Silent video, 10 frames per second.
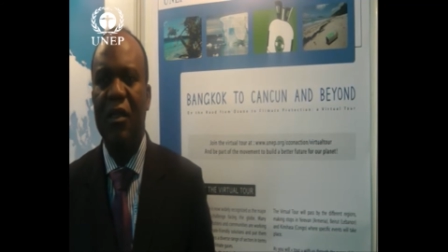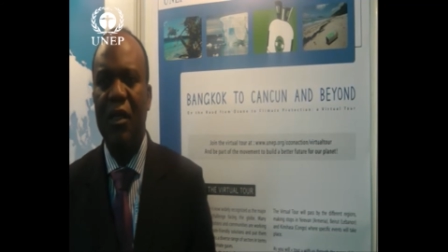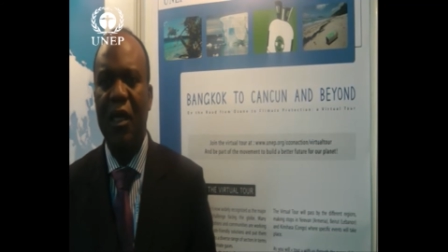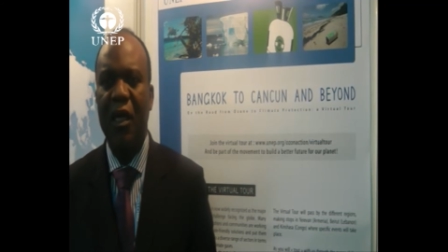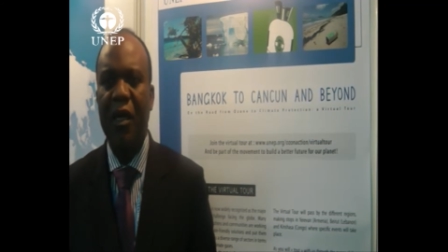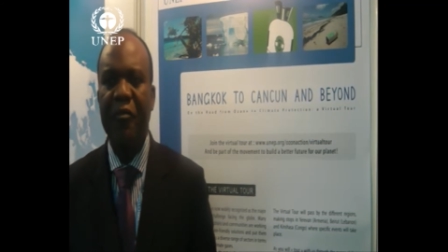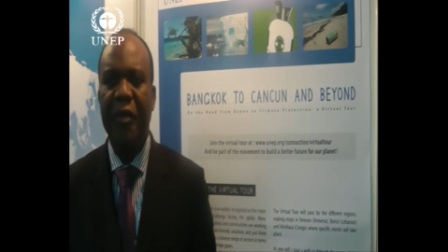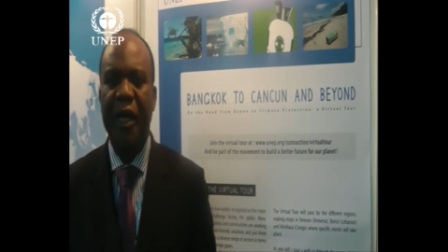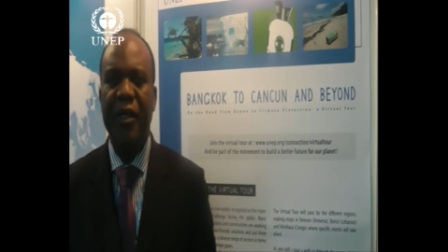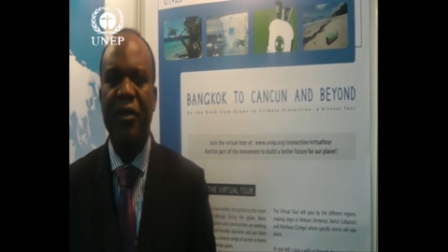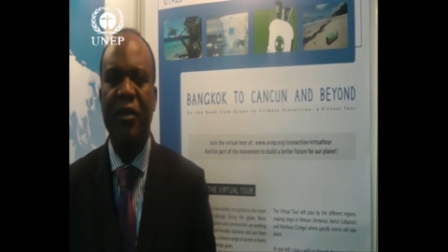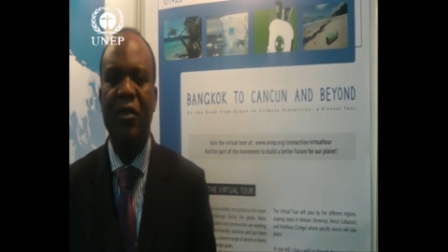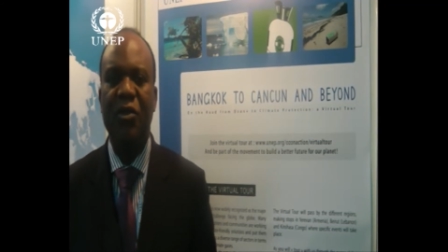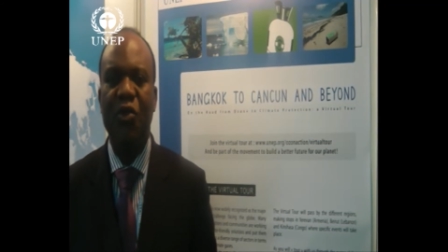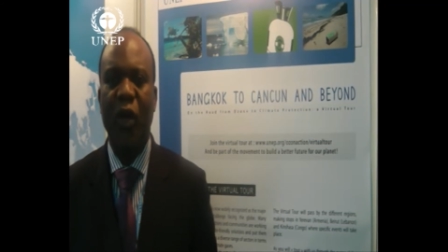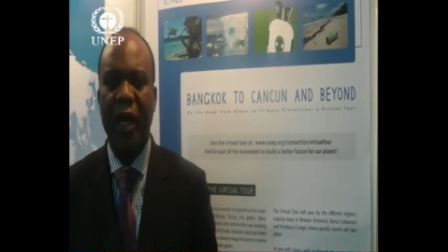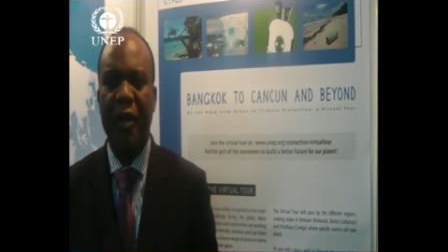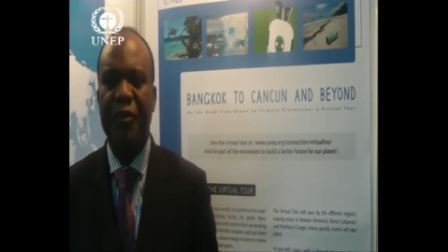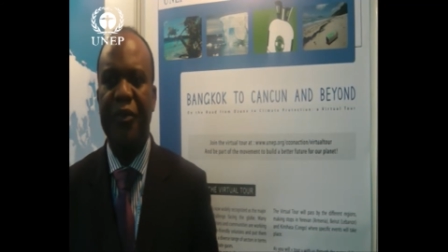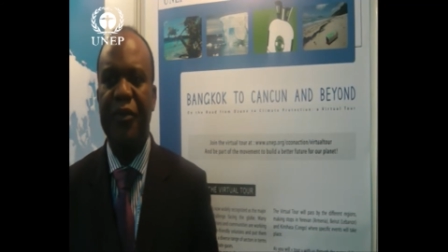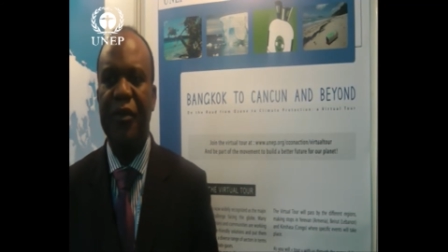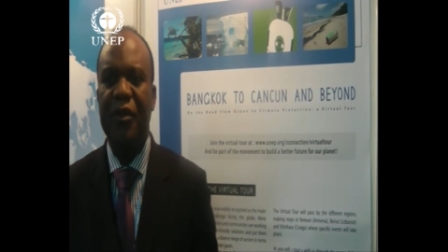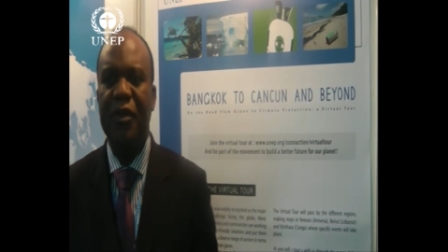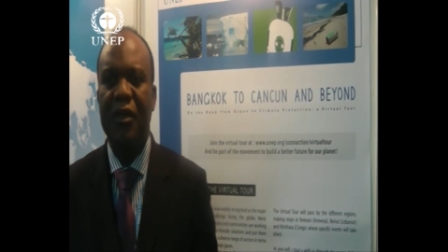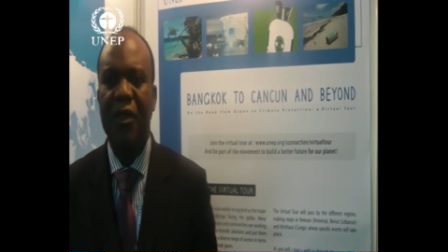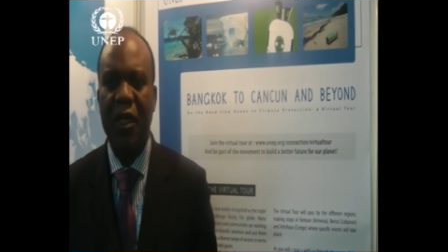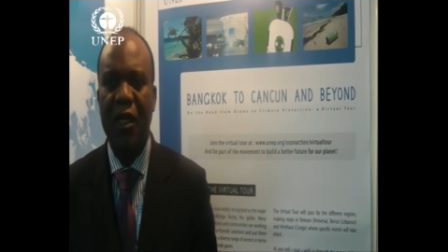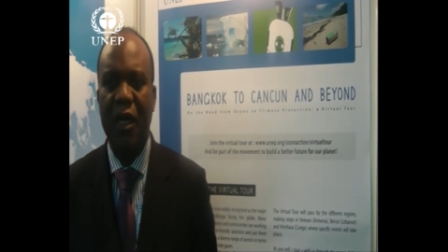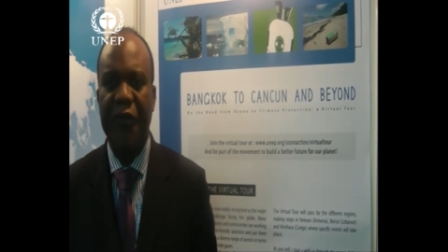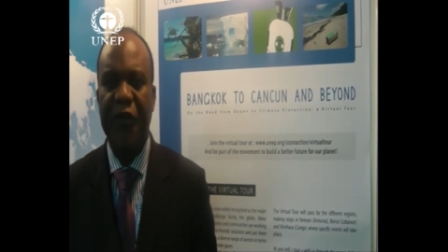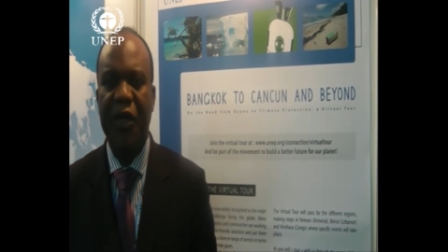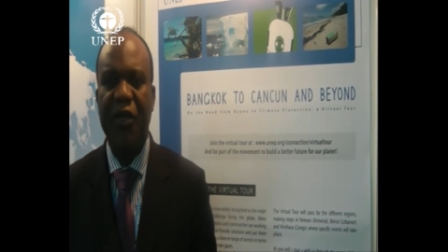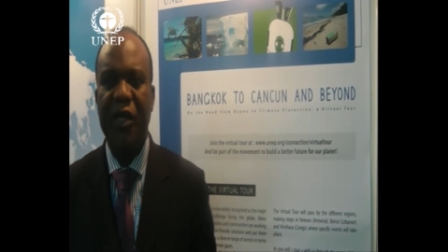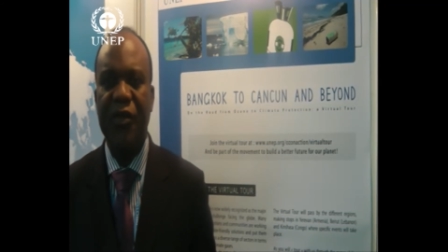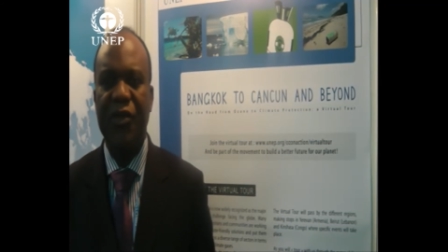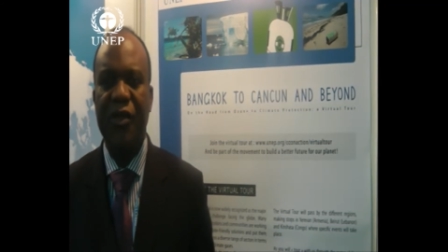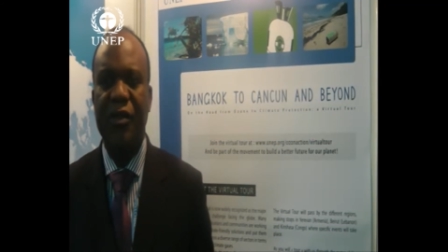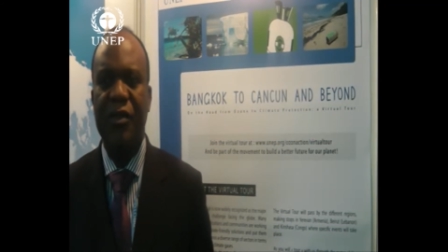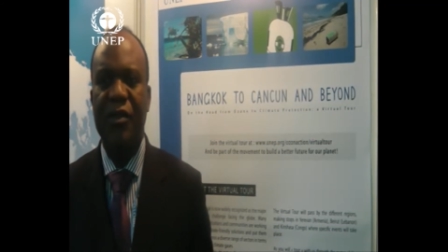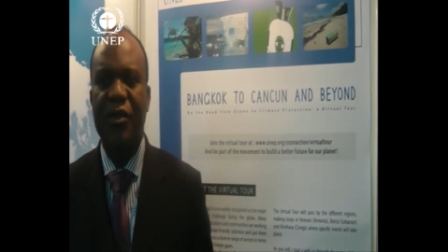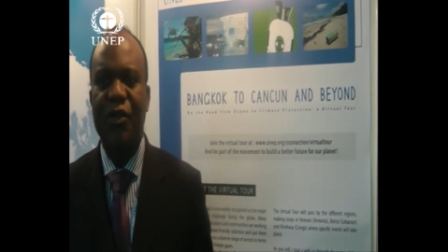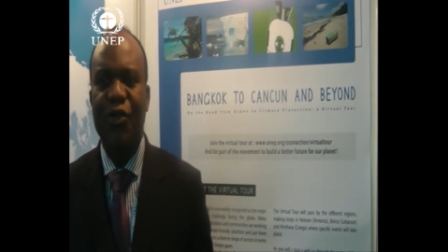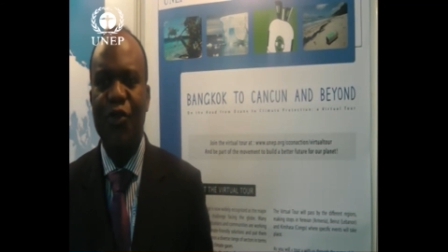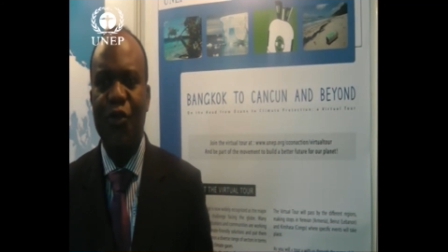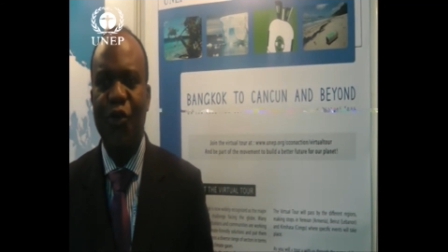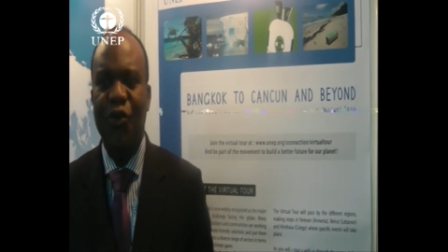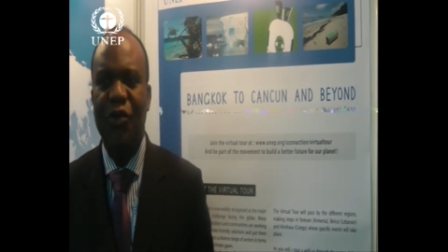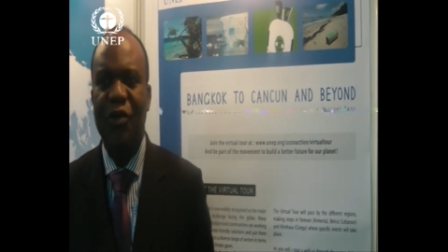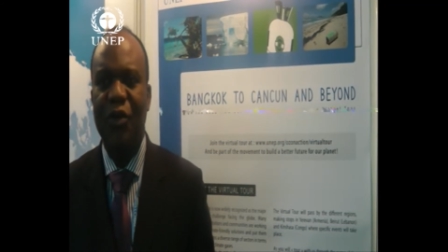uh, made to help uh, African countries. So